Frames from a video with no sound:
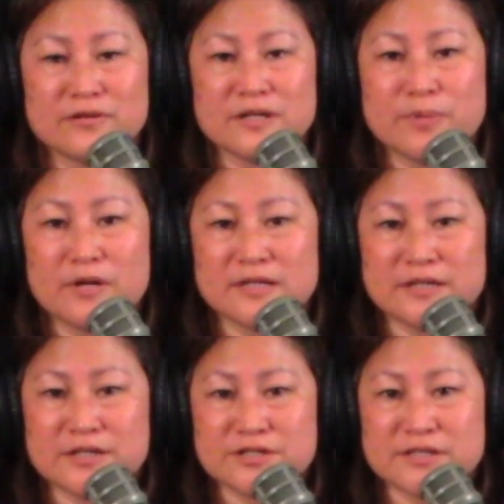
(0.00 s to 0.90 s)

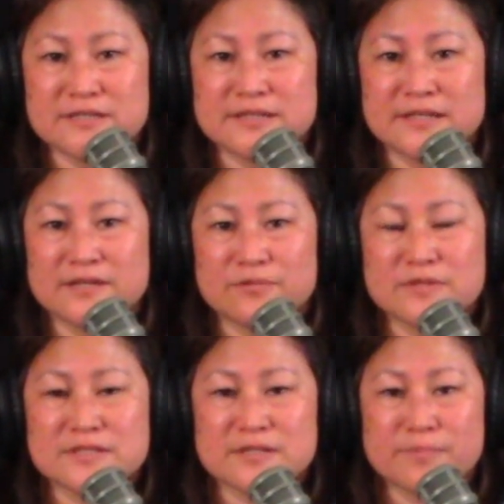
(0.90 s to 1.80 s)
Polynesians, and there
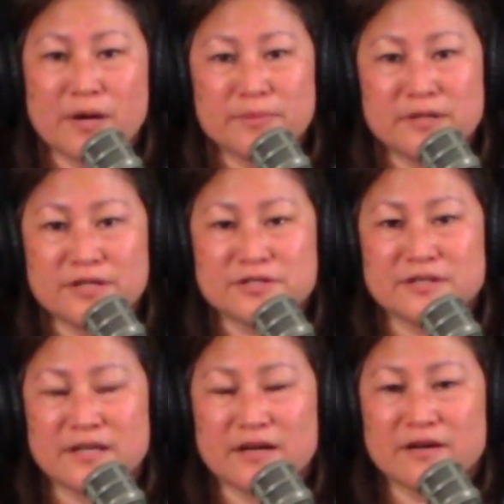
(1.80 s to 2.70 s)
was a
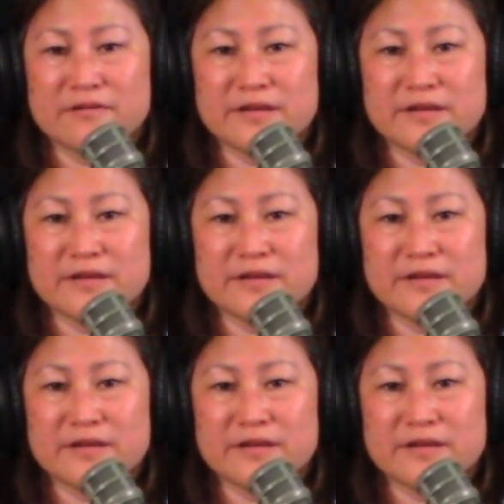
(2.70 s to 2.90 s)
population there,